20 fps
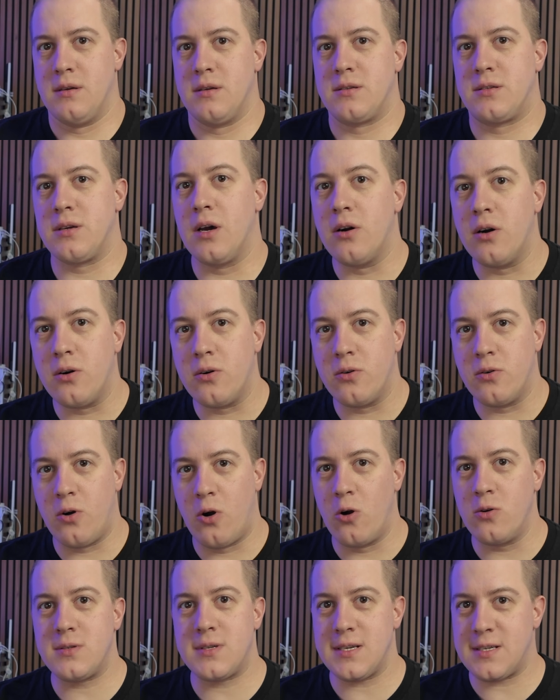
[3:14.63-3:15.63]
So
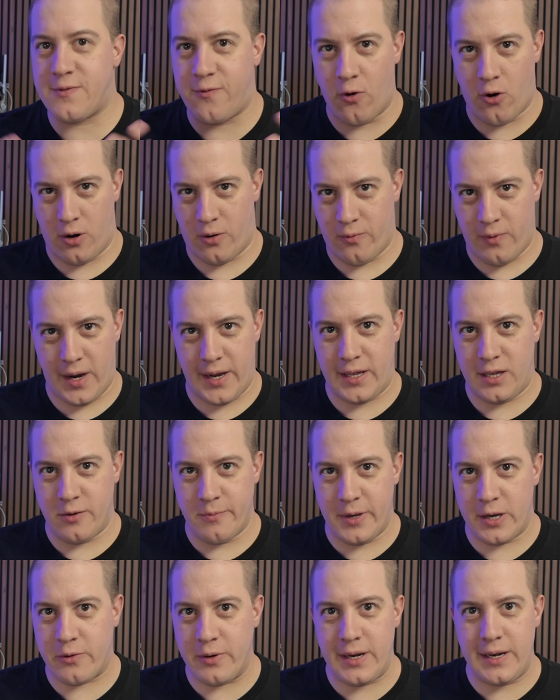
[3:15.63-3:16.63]
who's this for, right?
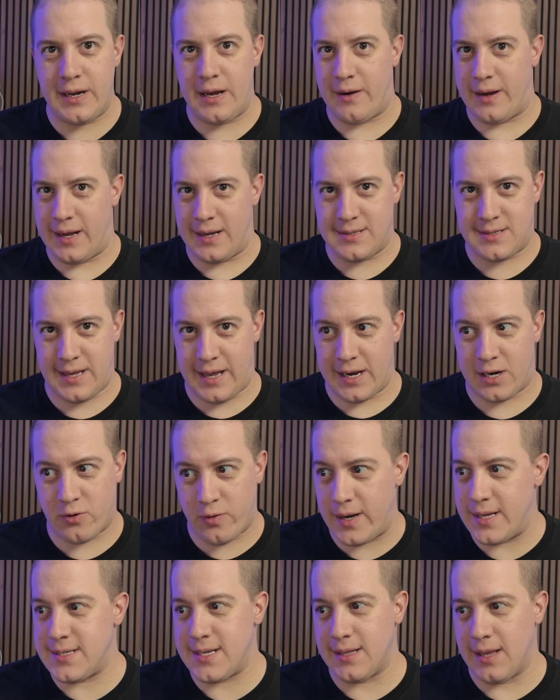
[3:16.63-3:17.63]
Ubiquiti now has a
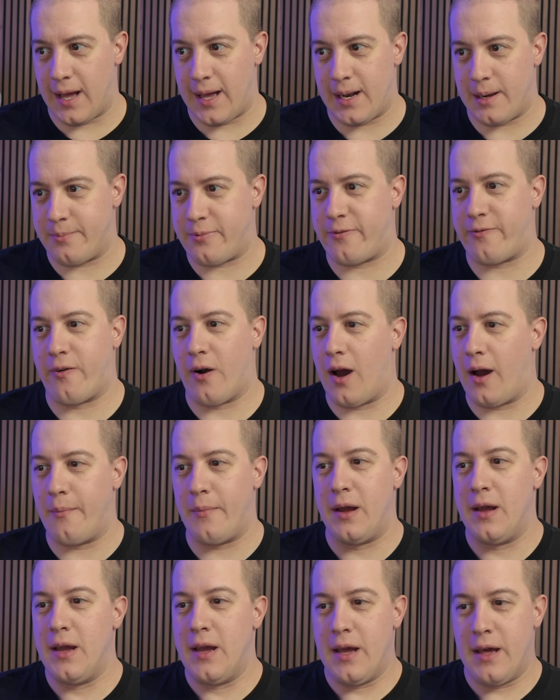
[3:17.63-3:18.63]
crazy lineup
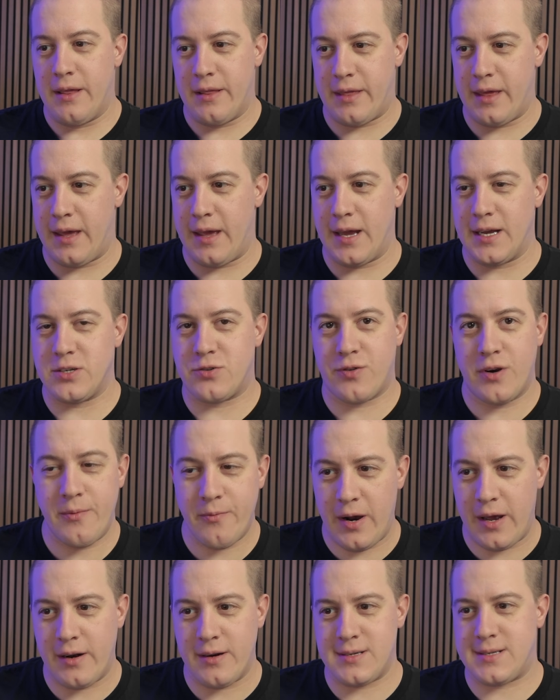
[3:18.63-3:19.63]
from the
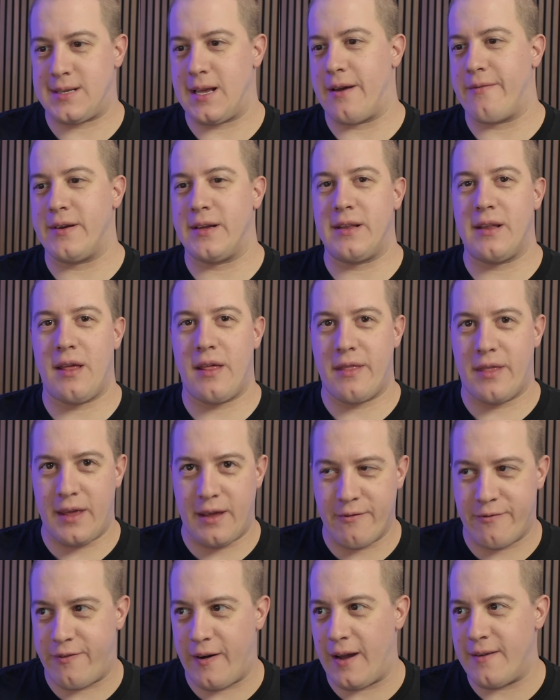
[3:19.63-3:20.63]
Dream Router 7,
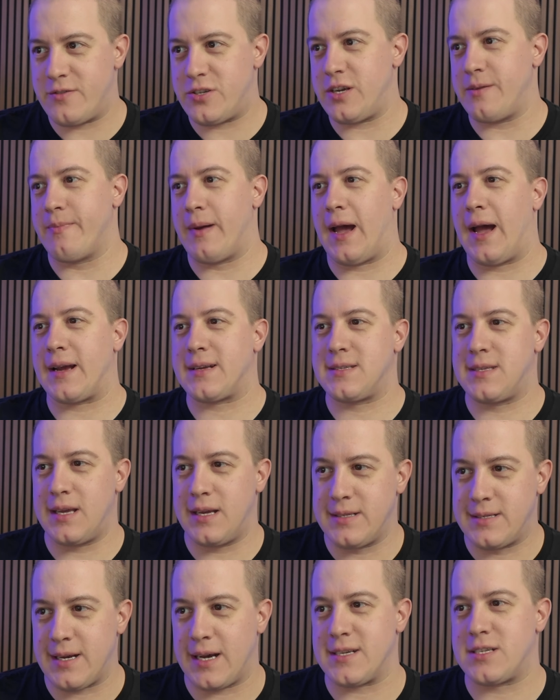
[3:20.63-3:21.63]
the 5G Max, the
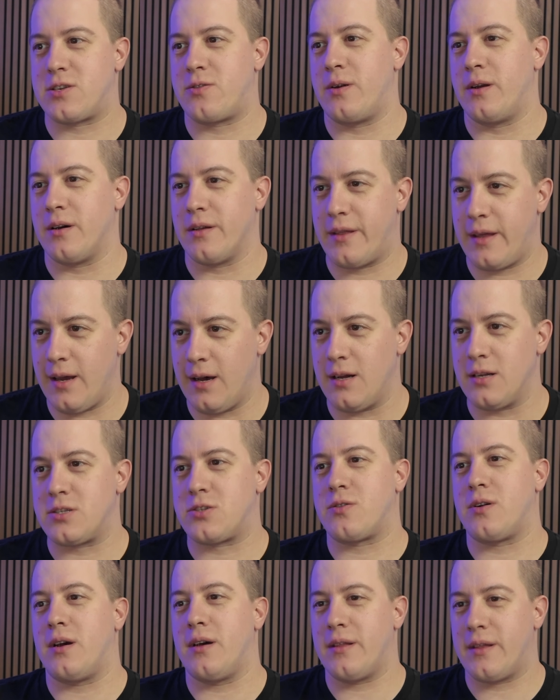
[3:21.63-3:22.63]
Industrial, the
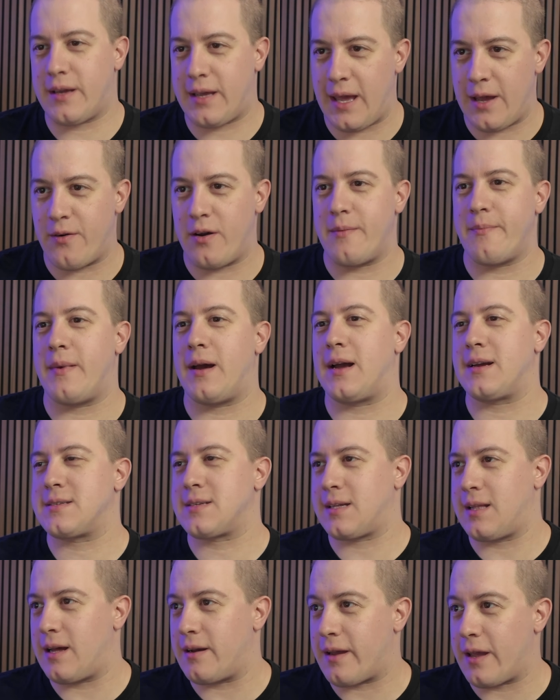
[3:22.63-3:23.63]
Ultra, the Gateway Max,
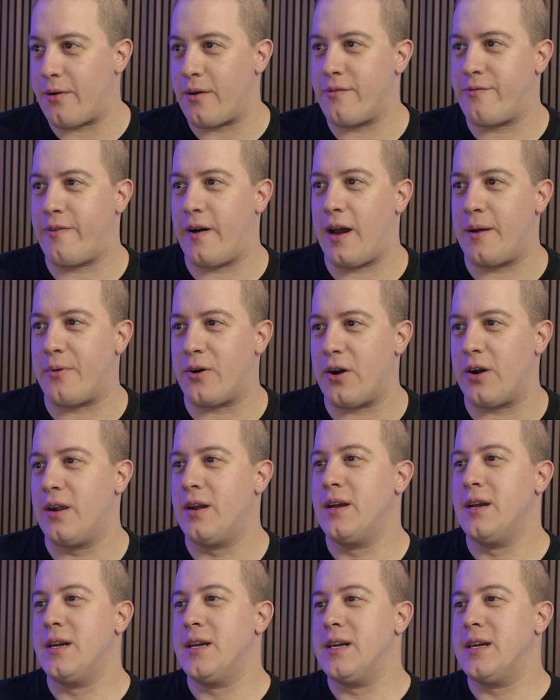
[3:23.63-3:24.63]
Cloud Gateway Fiber,
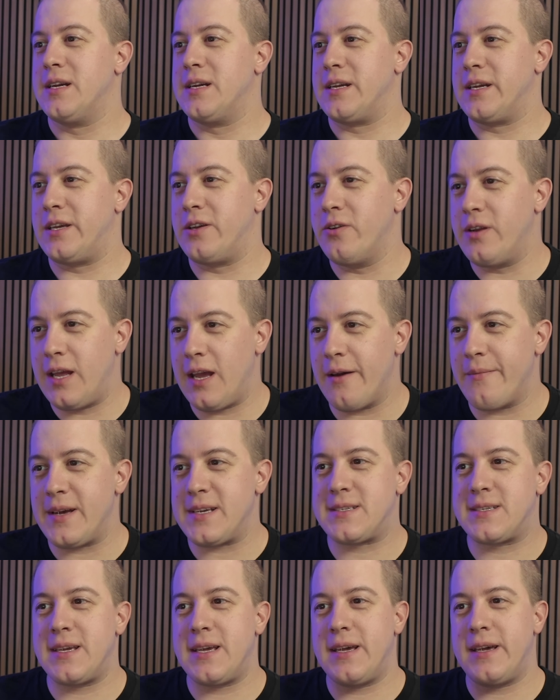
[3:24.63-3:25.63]
UDM
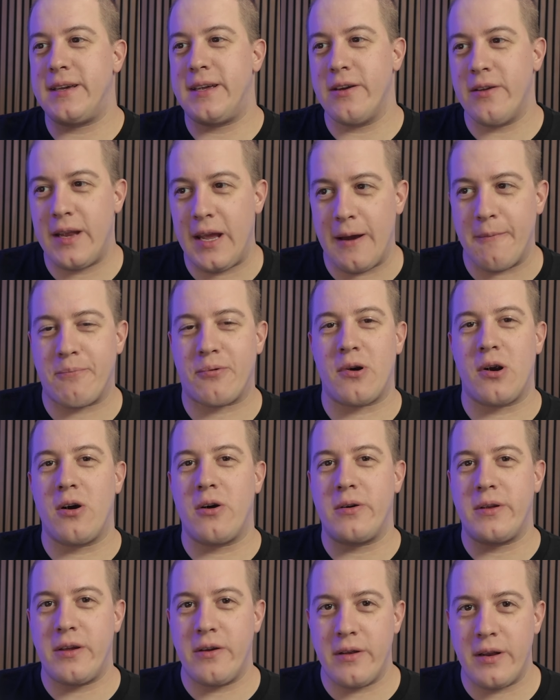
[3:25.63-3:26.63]
SE, UDM
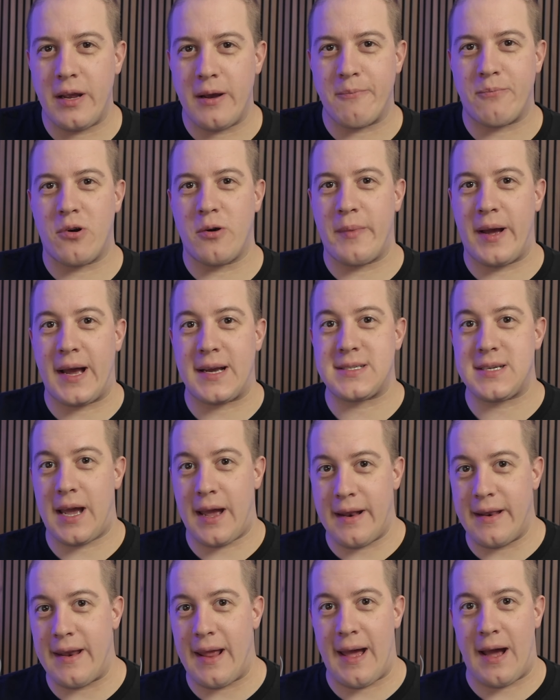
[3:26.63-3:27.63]
Pro, UDM Pro Max,
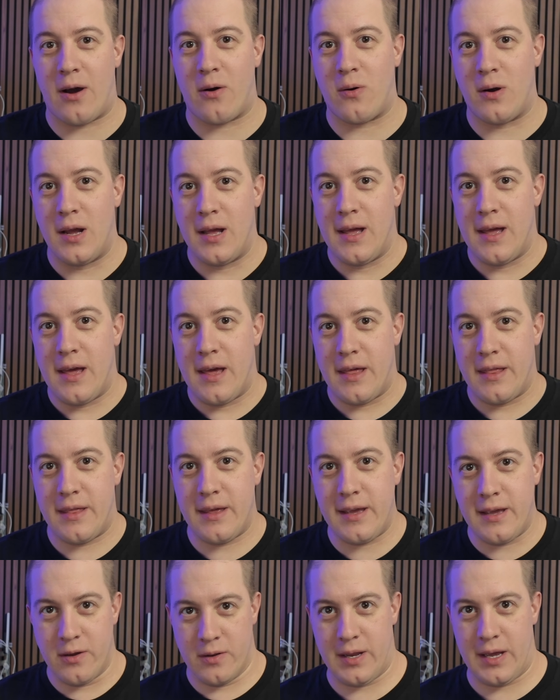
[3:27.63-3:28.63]
and now
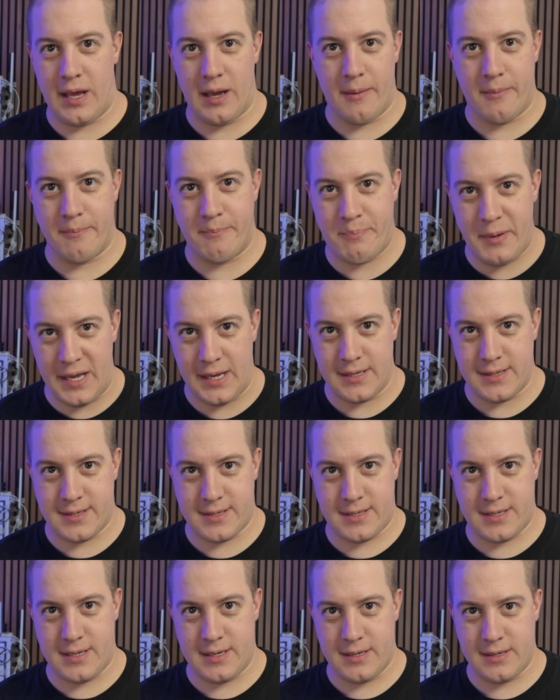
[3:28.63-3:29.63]
the UDM
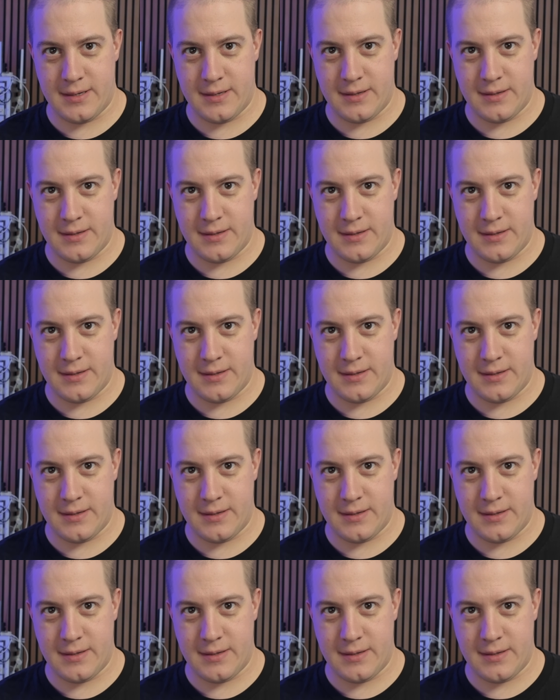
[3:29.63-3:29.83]
Beast.